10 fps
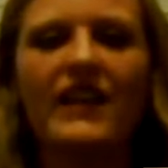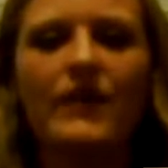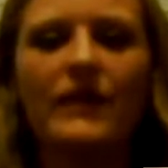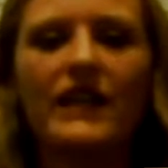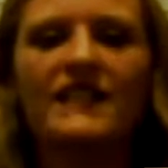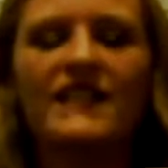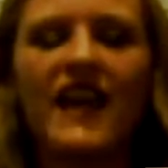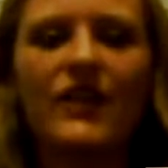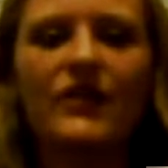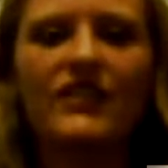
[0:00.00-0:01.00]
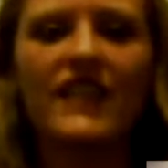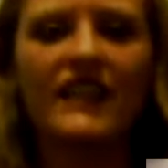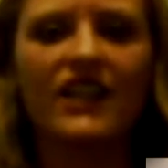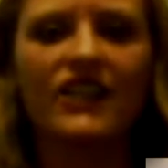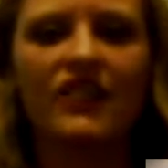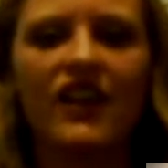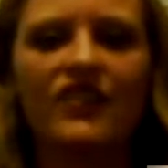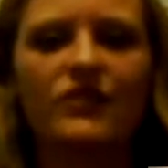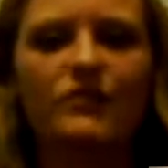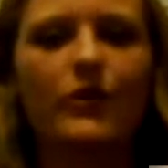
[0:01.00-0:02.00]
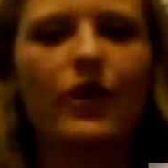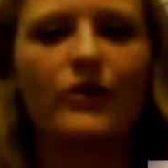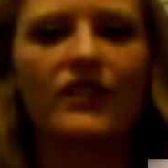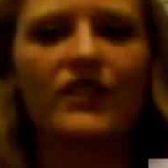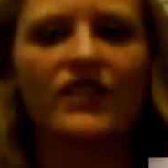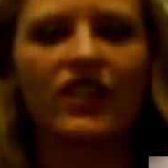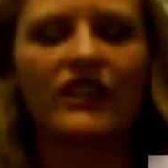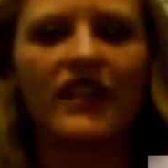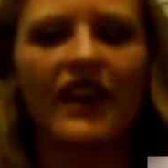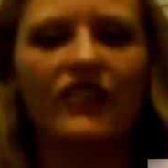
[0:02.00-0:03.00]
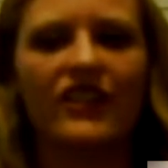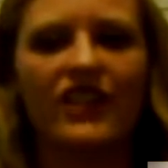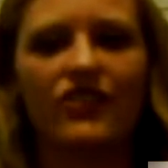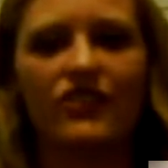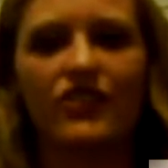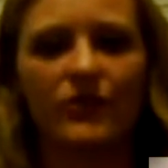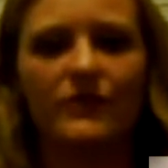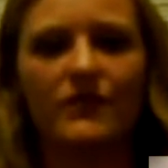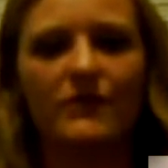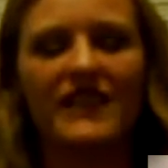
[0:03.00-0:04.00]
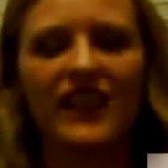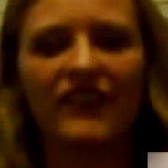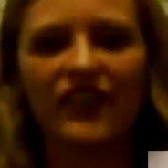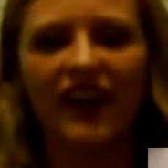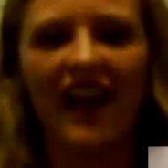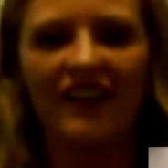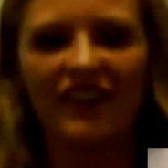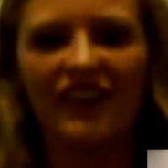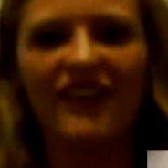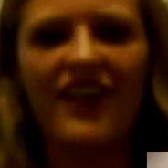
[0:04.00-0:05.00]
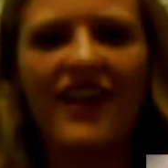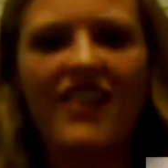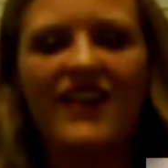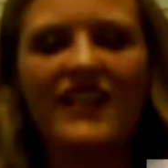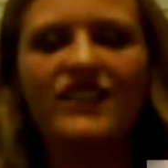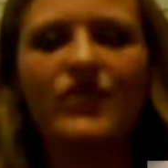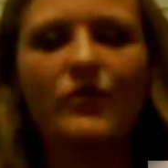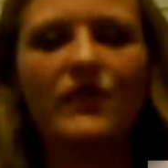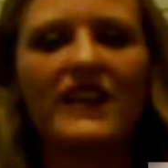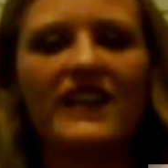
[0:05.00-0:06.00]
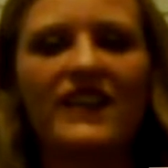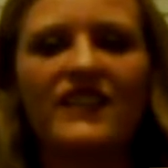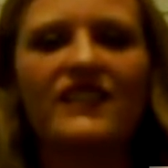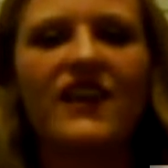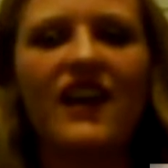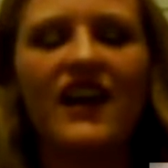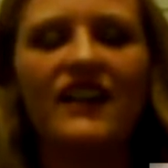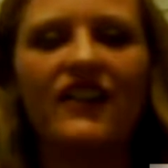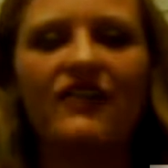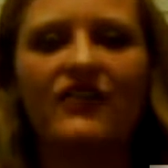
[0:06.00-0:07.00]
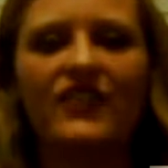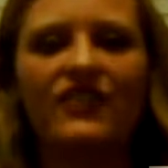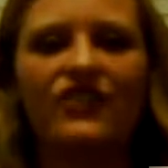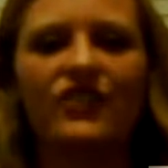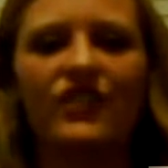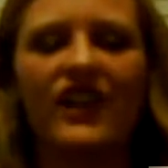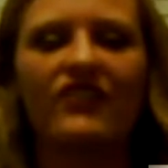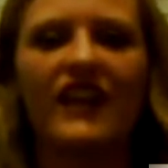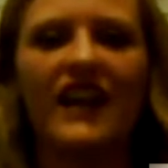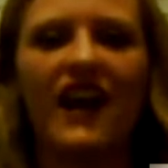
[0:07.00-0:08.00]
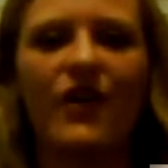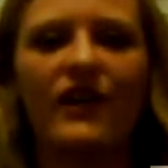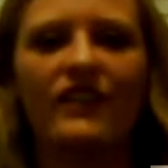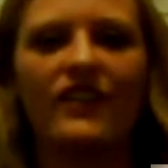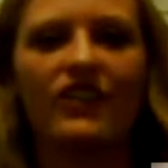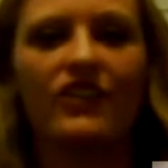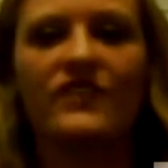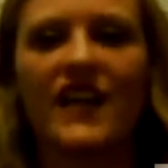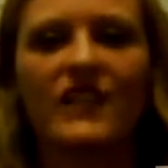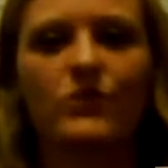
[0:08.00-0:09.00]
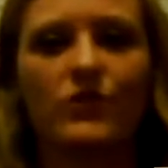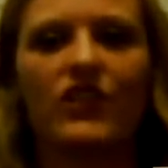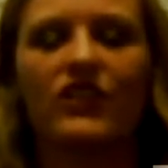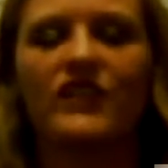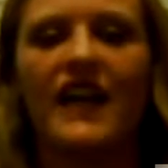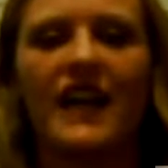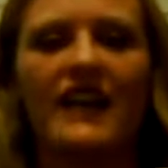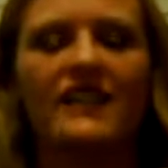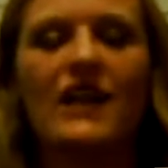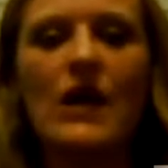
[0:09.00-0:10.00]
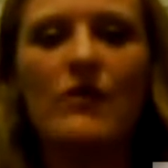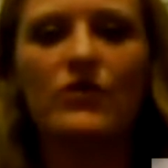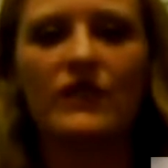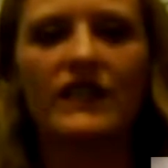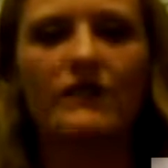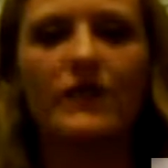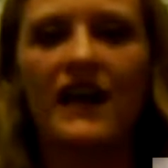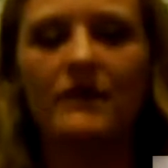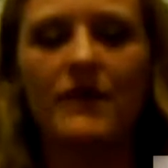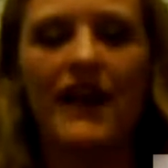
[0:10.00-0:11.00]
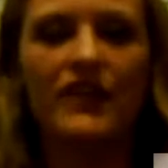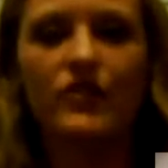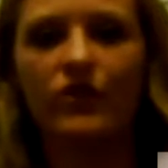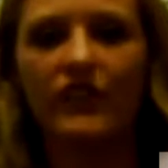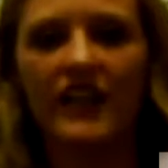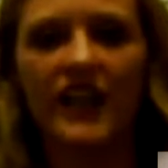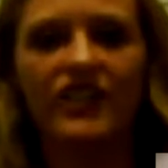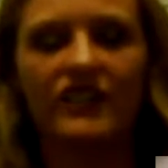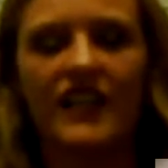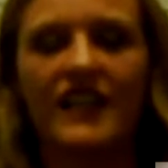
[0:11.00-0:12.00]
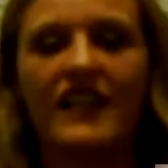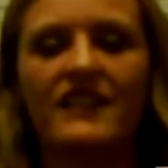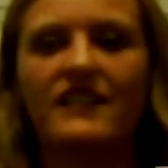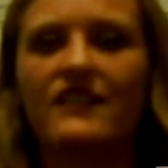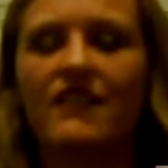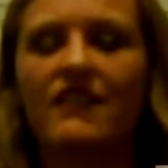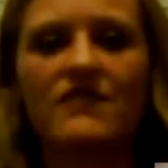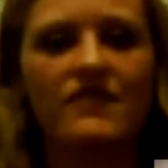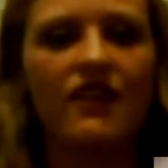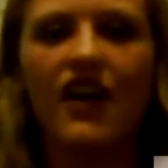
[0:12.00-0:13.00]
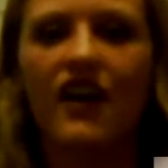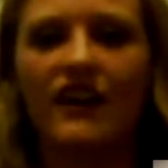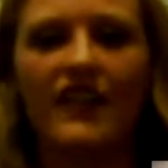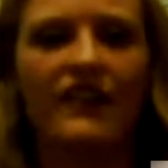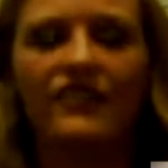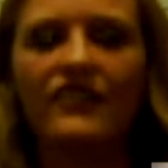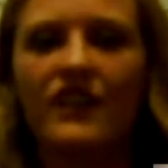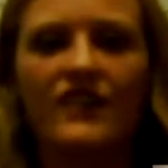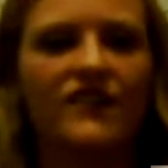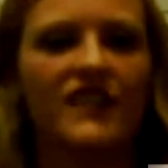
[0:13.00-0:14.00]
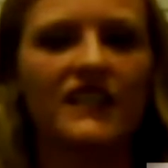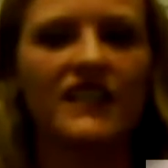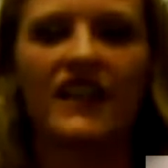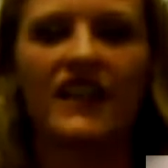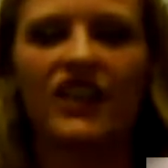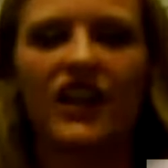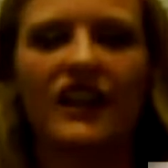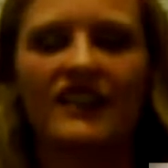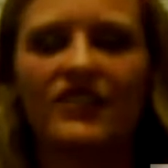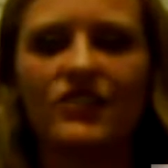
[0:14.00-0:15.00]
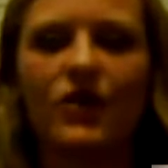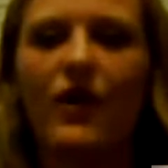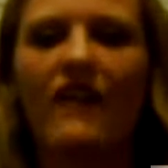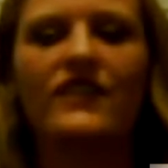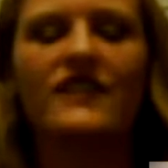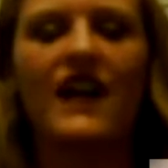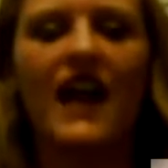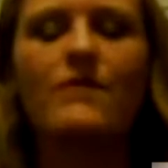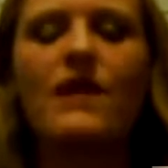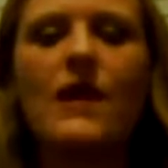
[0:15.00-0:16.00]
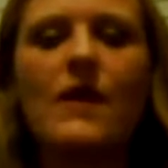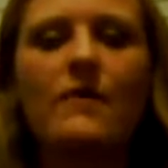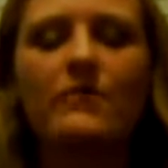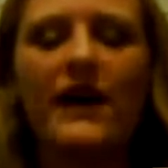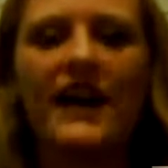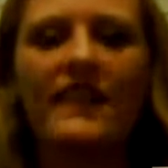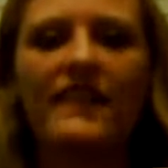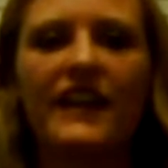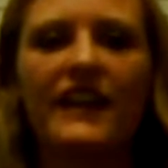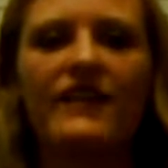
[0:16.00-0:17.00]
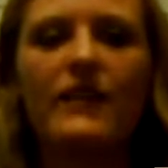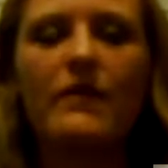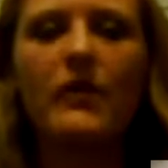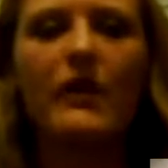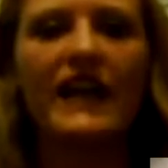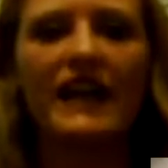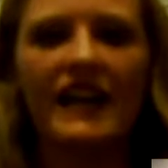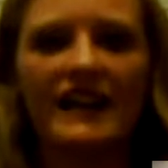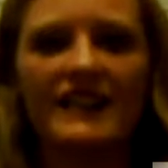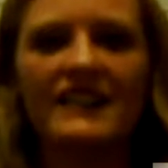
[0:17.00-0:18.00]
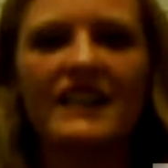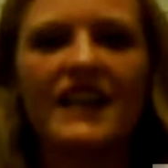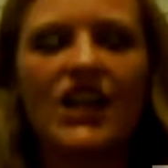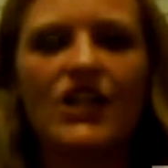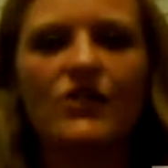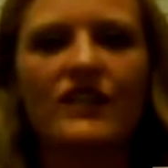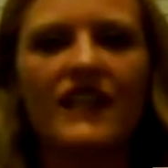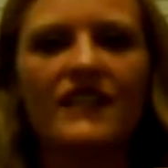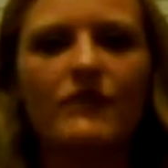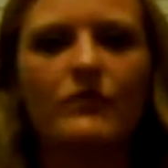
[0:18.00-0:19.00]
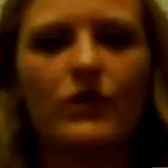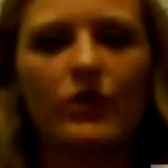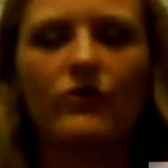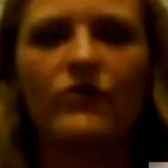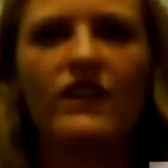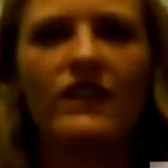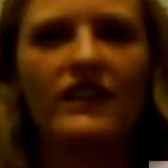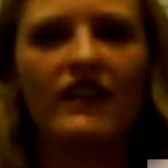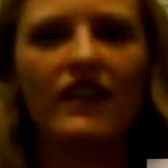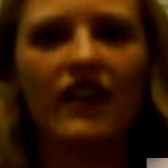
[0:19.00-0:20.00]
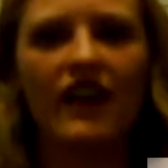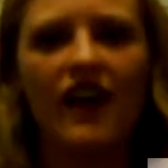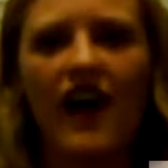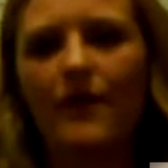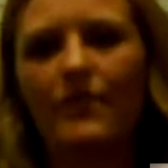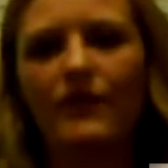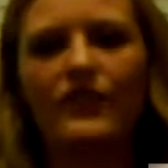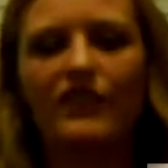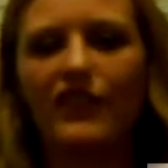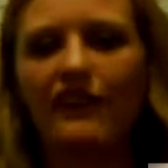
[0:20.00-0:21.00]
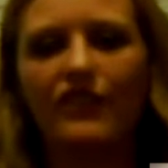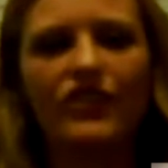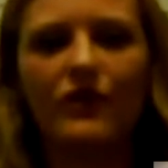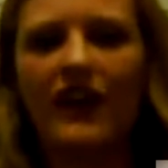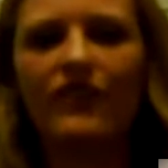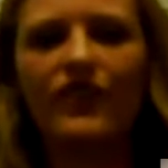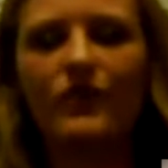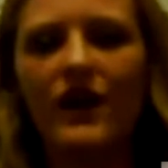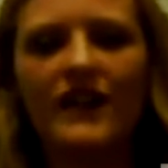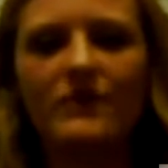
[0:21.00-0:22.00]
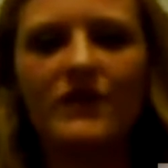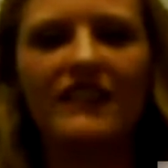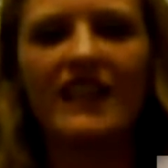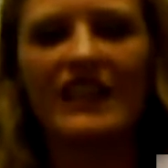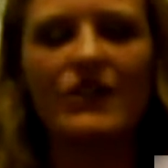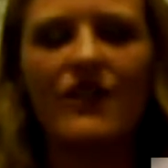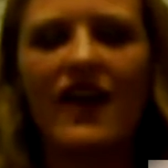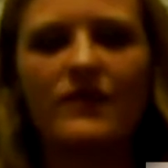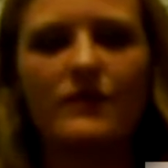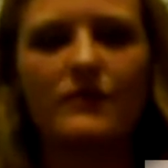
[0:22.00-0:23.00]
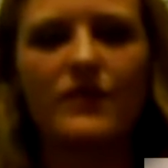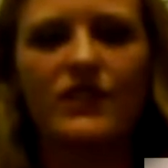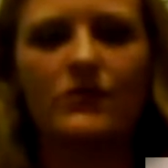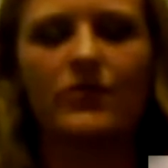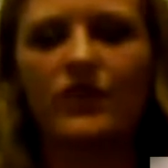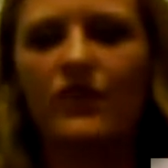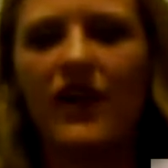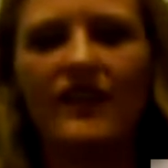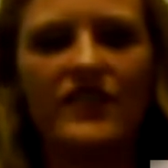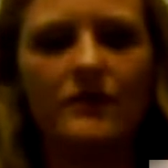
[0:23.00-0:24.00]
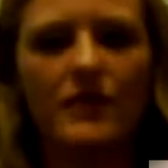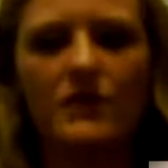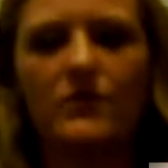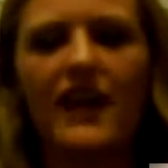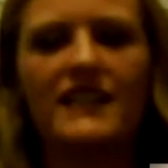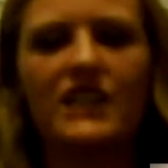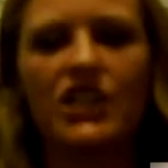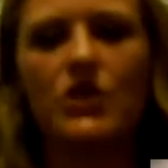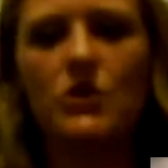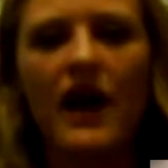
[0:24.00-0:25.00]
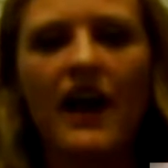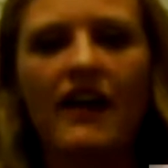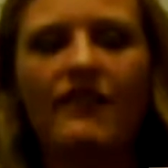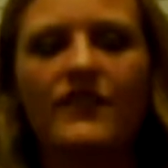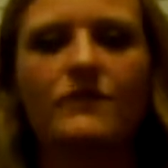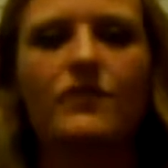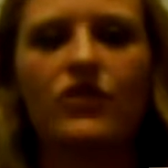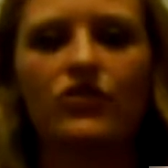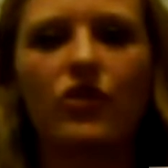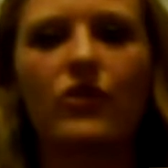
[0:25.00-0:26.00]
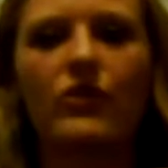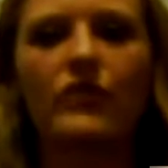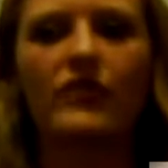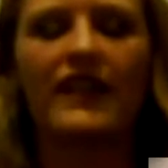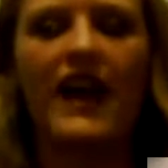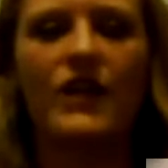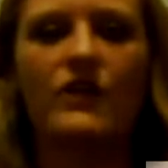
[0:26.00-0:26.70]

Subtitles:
But it's exactly what you're saying. Like, you're not just born with a certain level and then you're doomed to be there forever. That's the whole point. There's a ton of research going on right now in the neuroscience world, and between the body, mind, soul connection. Like, it's hot right now. There's tons of things I could share. I just don't have the time. But the point is, you get to move up the level to wherever you want to be. Like, you don't have to be miserable. You don't have to be depressed. You have some control over that.